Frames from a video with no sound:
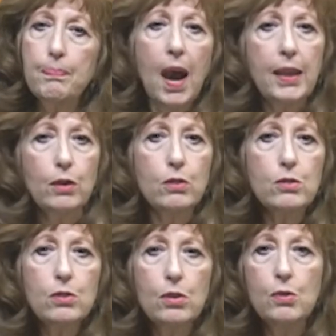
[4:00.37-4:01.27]

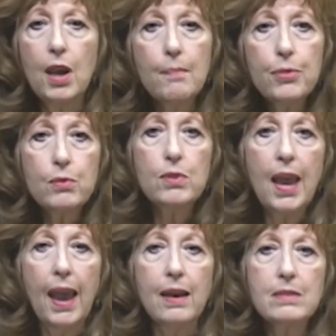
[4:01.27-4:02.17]
buyers who come through the
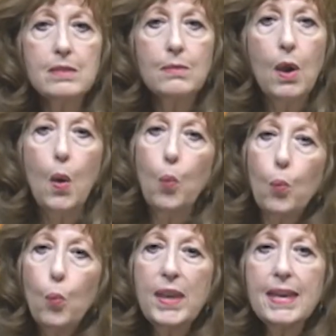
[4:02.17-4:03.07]
house,
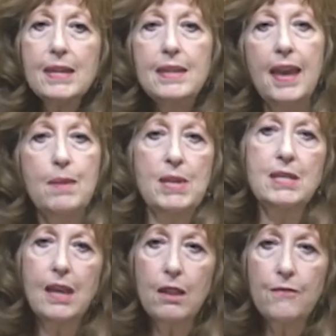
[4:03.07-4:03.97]
we get a name and
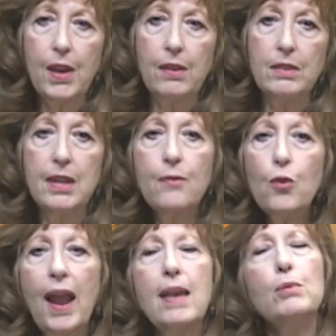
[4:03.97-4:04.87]
a telephone, and if
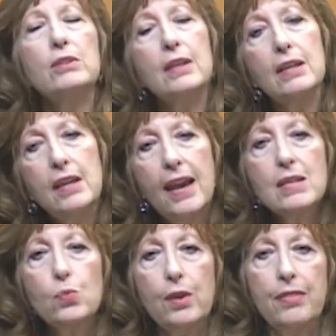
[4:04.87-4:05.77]
we're able to
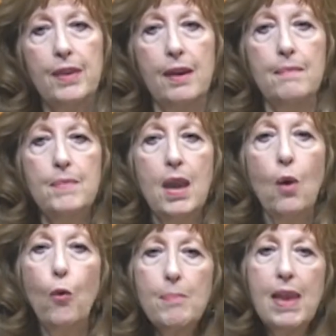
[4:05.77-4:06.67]
connect with them,
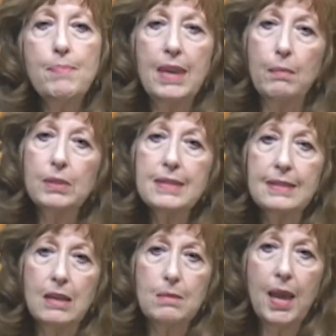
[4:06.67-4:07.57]
we may be able to
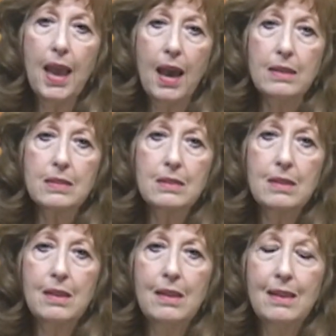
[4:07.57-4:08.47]
sell them a house.
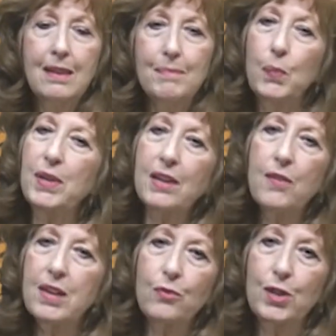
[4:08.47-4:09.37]
But we
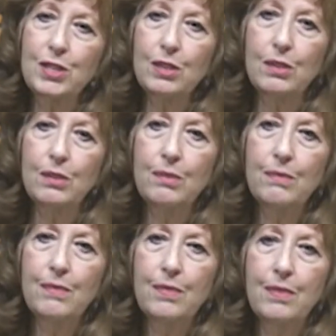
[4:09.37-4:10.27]
know that if we do,
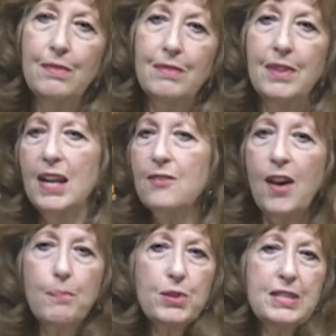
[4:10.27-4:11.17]

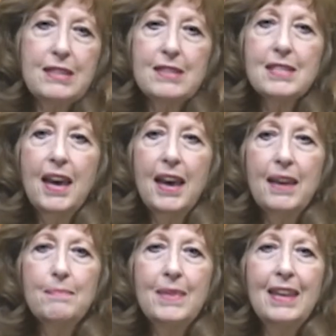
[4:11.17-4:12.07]
95% of the
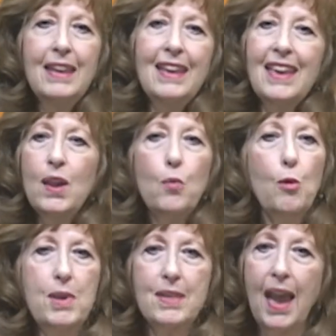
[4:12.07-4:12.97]
time, it
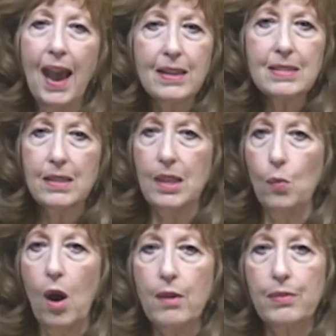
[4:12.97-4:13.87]
won't be the house that they
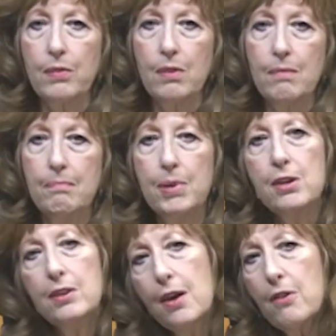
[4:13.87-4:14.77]
walk through, but
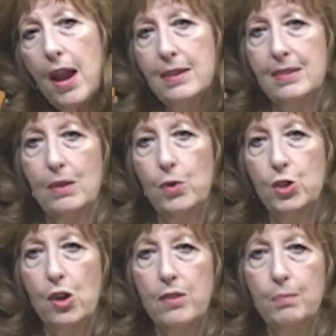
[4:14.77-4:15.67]
another house that we
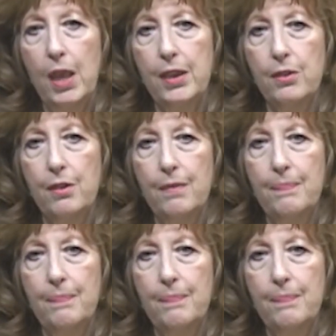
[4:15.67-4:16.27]
show them later.